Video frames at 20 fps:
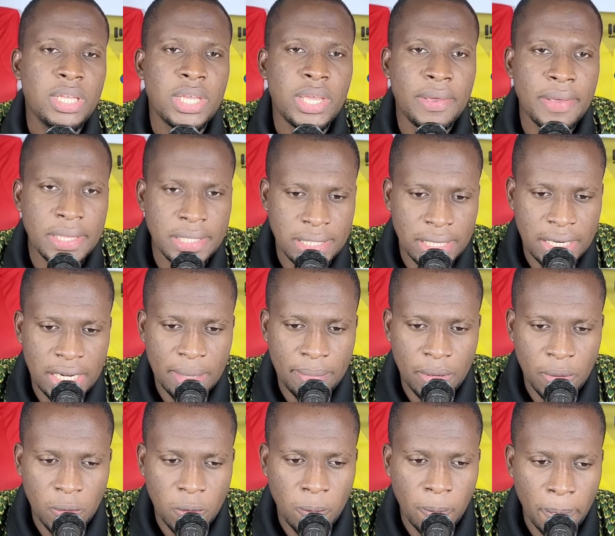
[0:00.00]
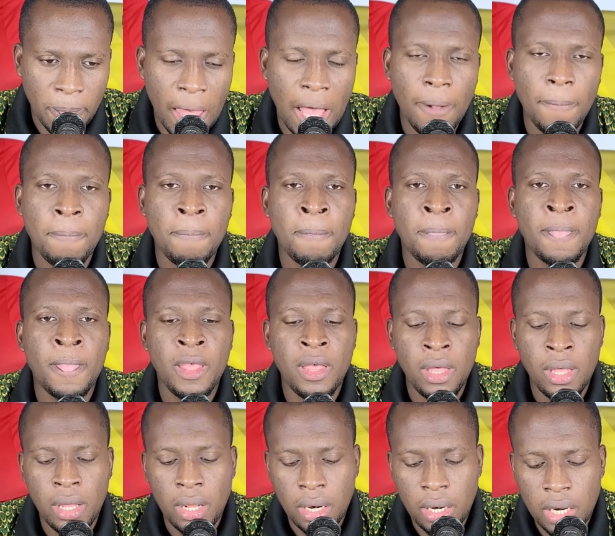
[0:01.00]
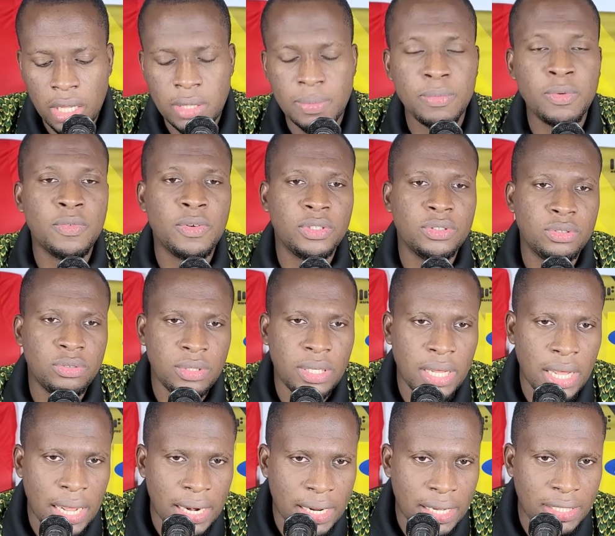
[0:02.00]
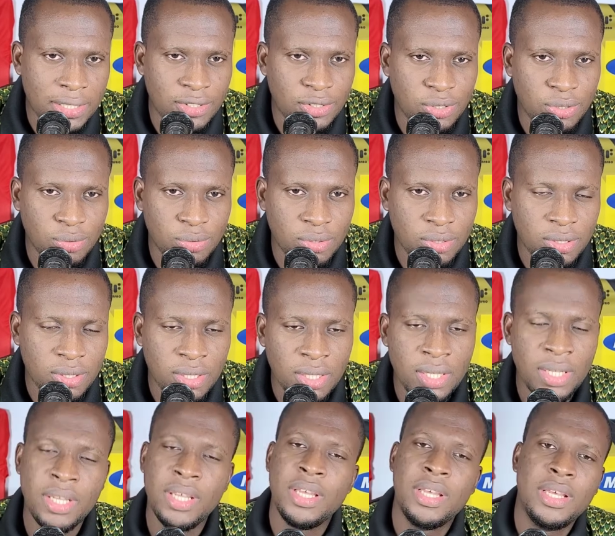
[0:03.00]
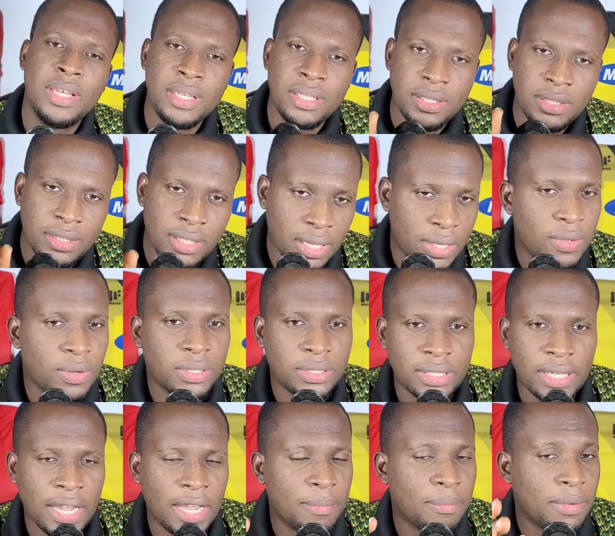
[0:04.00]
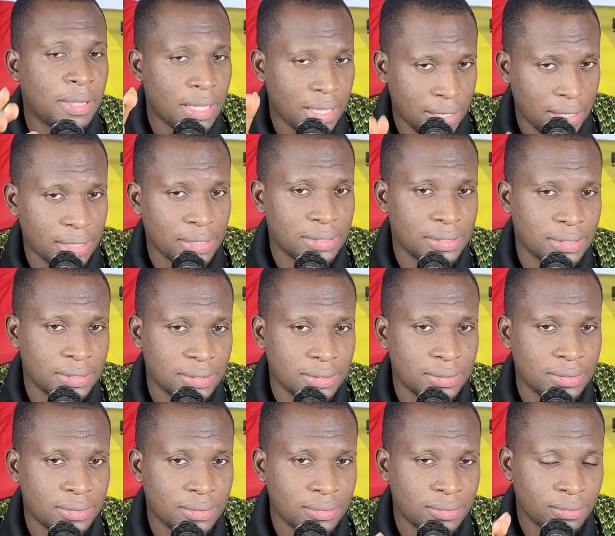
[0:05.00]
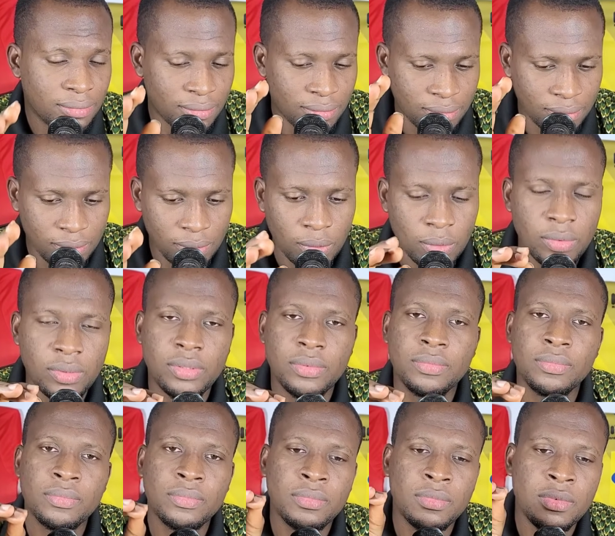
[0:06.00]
Now, let's move on to the other issues. Take your time and listen. Good.